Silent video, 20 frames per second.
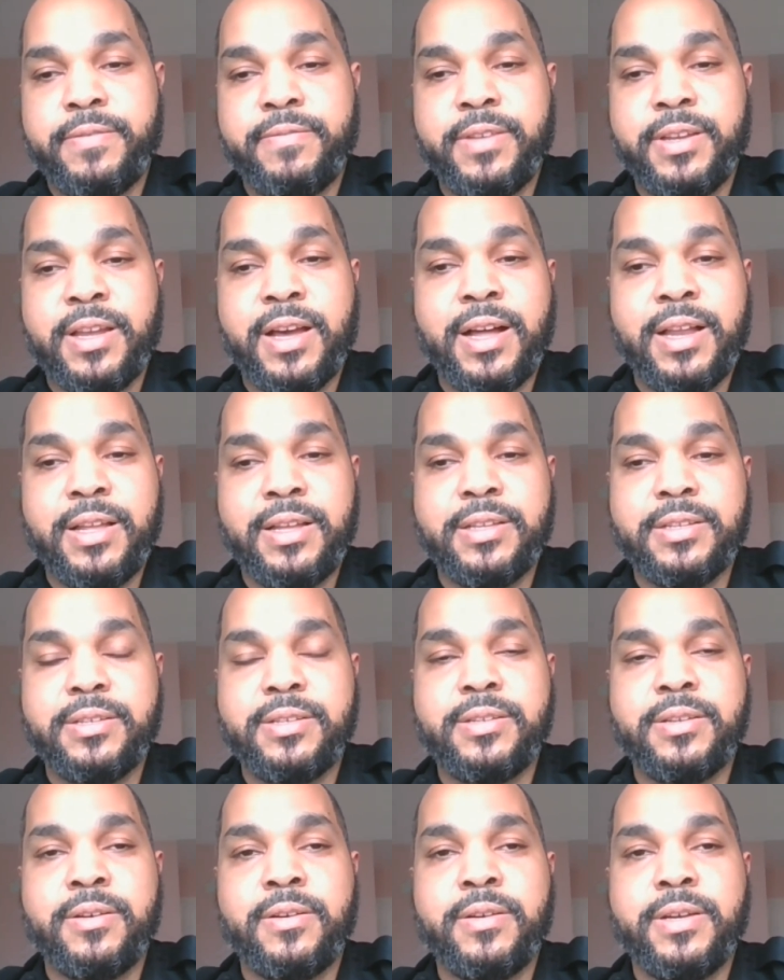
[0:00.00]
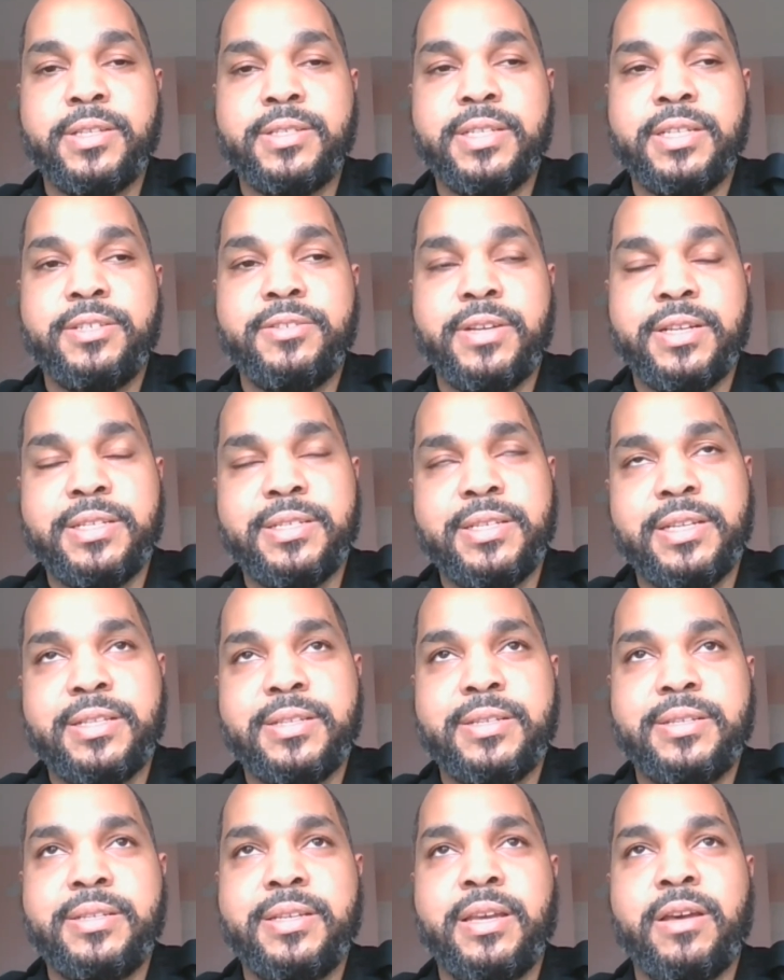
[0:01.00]
So it's interesting
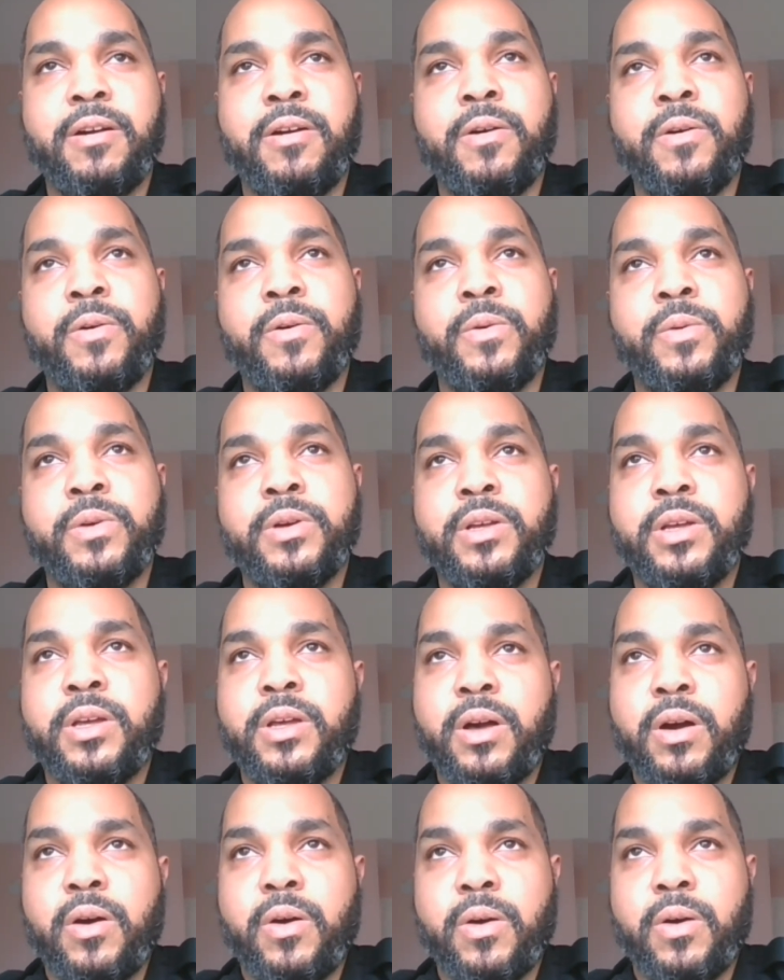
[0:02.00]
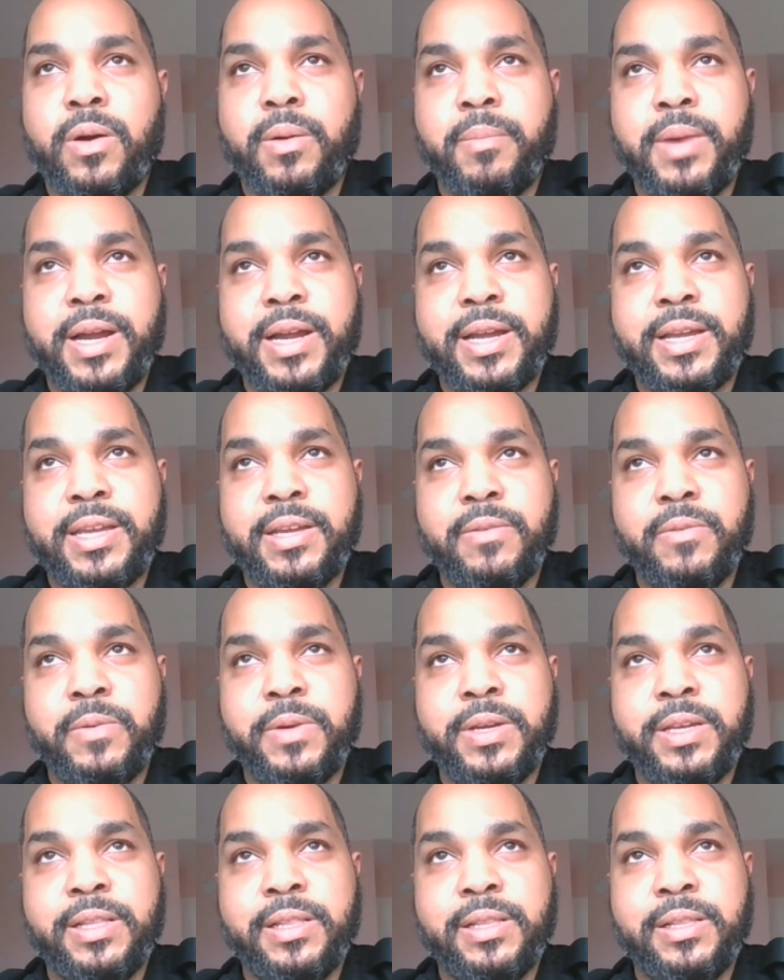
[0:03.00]
to see how our market
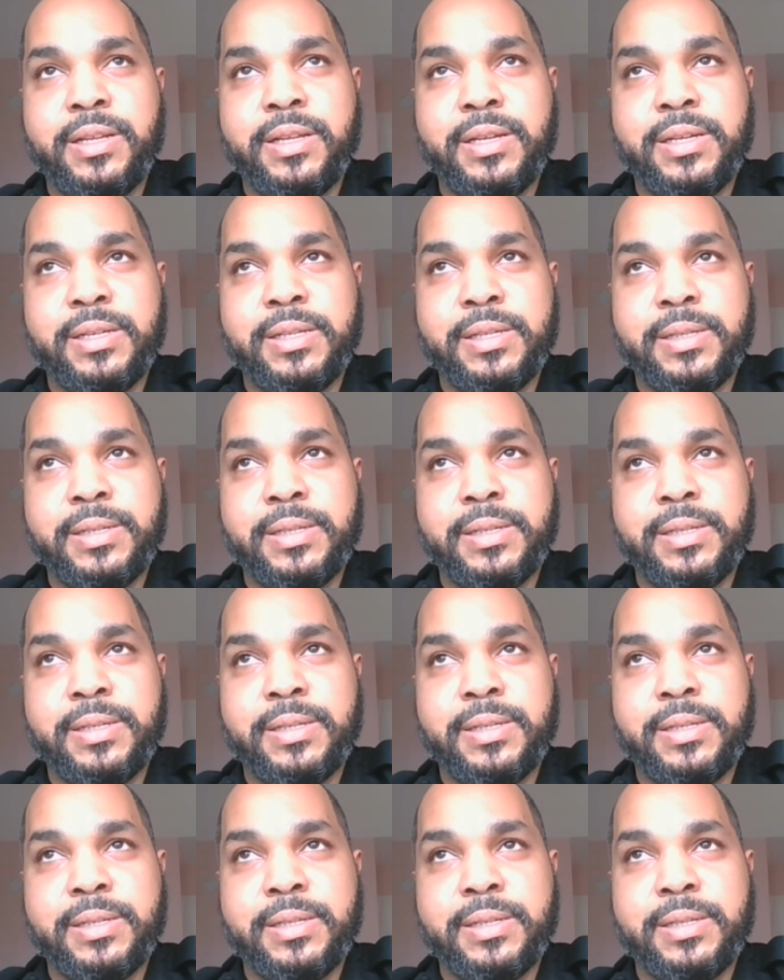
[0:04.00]
will